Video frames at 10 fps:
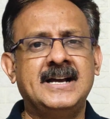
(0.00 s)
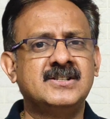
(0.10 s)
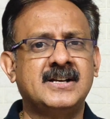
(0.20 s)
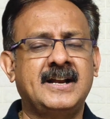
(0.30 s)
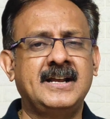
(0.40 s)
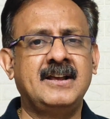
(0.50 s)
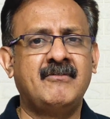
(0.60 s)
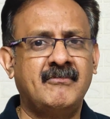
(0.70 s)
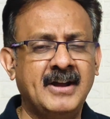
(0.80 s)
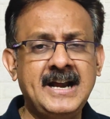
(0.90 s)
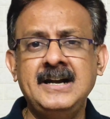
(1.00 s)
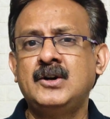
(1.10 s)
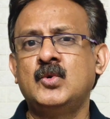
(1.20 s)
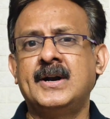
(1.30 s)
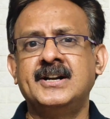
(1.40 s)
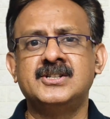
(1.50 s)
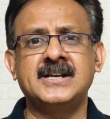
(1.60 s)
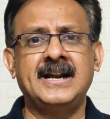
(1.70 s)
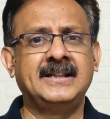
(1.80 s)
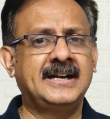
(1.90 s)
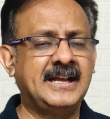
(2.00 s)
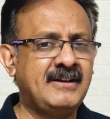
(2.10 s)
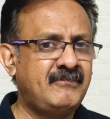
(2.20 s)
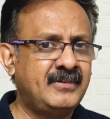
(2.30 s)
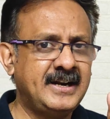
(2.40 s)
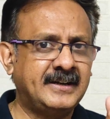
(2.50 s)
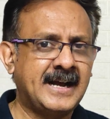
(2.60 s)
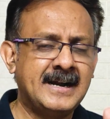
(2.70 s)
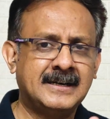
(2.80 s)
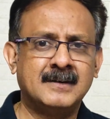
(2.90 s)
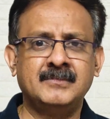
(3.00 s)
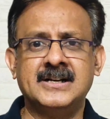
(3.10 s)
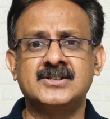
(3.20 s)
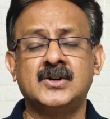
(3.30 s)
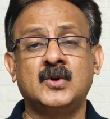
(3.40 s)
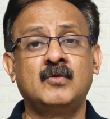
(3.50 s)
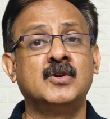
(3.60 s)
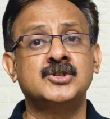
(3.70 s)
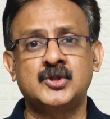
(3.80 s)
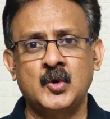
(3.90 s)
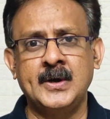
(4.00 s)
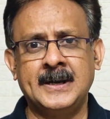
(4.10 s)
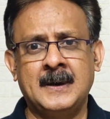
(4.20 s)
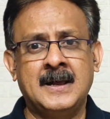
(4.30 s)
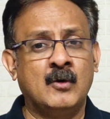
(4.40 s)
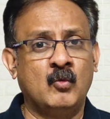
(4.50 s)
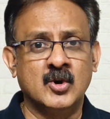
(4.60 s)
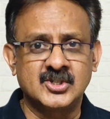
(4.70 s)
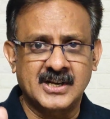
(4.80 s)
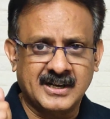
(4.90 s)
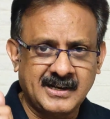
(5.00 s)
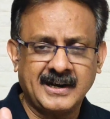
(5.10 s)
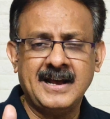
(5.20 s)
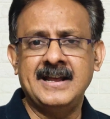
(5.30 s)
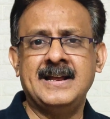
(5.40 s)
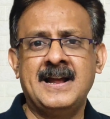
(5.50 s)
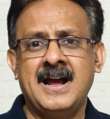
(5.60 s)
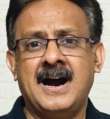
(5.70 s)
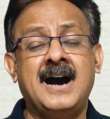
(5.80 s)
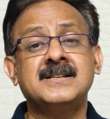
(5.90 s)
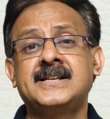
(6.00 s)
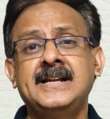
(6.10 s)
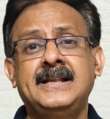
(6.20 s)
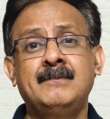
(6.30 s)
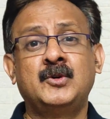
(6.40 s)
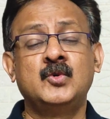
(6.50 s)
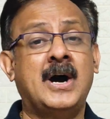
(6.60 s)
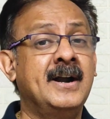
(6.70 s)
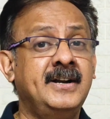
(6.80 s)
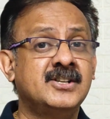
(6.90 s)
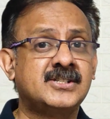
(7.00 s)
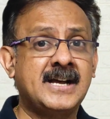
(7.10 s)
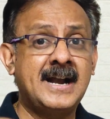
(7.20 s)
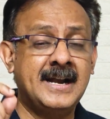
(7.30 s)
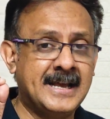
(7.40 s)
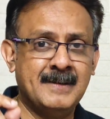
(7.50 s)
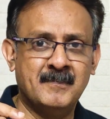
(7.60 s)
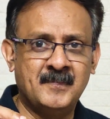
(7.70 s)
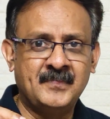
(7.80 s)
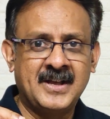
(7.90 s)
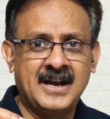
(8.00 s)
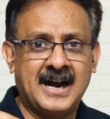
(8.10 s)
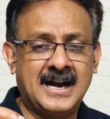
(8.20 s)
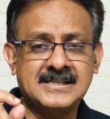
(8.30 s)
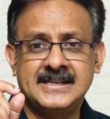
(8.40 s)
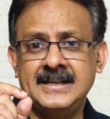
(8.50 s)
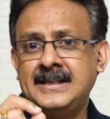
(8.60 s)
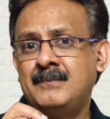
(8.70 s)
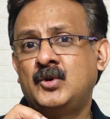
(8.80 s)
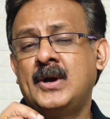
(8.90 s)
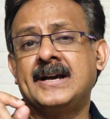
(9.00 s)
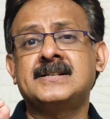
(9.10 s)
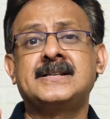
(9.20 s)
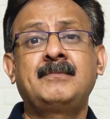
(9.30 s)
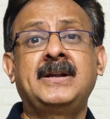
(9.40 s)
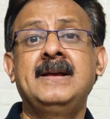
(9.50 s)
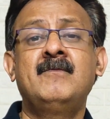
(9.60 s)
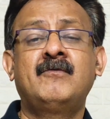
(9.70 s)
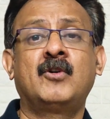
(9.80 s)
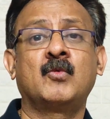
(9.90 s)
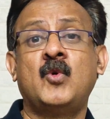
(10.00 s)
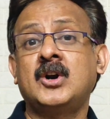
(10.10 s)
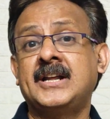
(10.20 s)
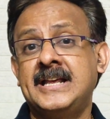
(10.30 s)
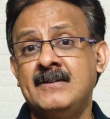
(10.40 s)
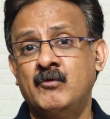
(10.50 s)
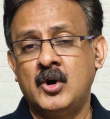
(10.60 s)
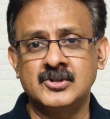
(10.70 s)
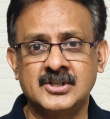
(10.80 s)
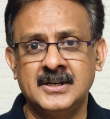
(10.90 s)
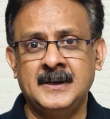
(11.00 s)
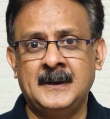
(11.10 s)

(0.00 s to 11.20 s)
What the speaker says: and Sarangi failed to understand that every tantrum that Saurav was throwing was a cry asking them to understand him, asking them to accept him for what he was.